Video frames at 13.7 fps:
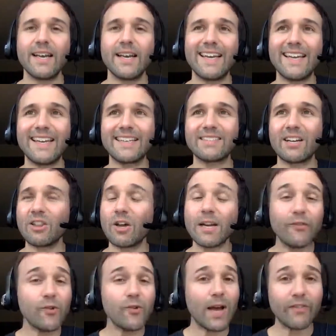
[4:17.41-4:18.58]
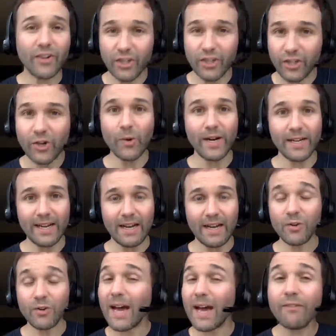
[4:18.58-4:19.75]
And a lot of you have it good right now.
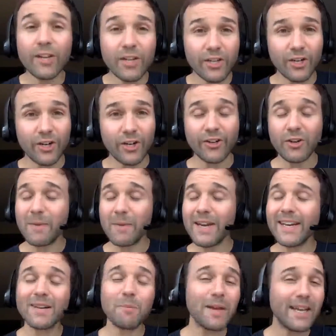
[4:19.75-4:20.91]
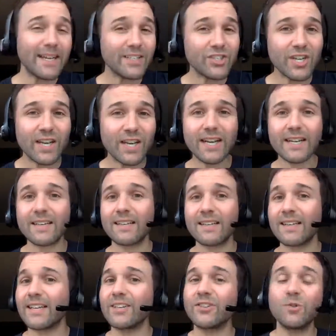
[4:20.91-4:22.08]
You have it good. You're making a paycheck,
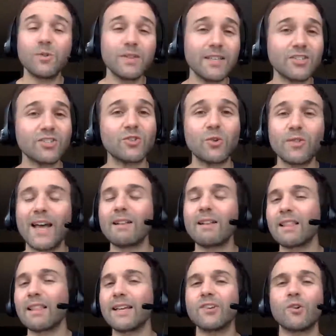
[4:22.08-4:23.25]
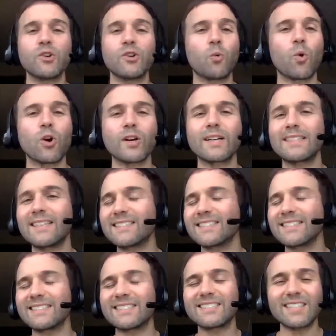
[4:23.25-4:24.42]
like you're doing this, you're doing that. You know, your work doesn't
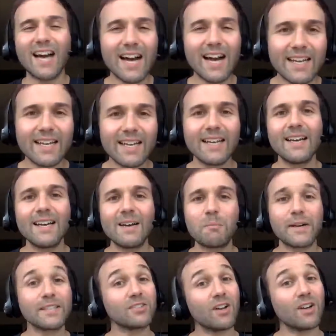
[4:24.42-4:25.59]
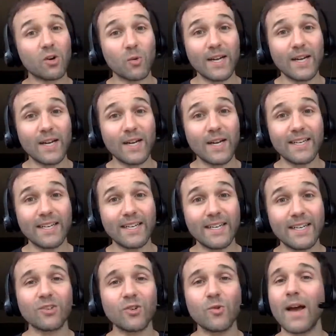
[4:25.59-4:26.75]
suck, but it's not great either.
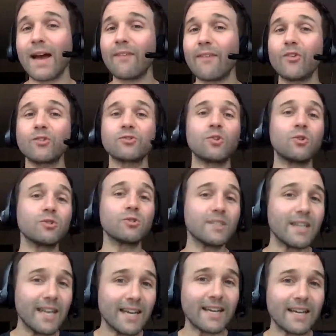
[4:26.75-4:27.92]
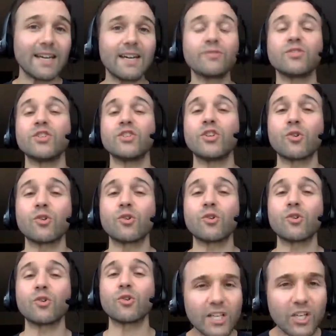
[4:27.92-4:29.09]
And so you have those golden handcuffs. You're
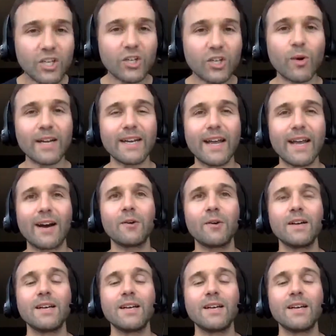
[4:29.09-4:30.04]
really good right now.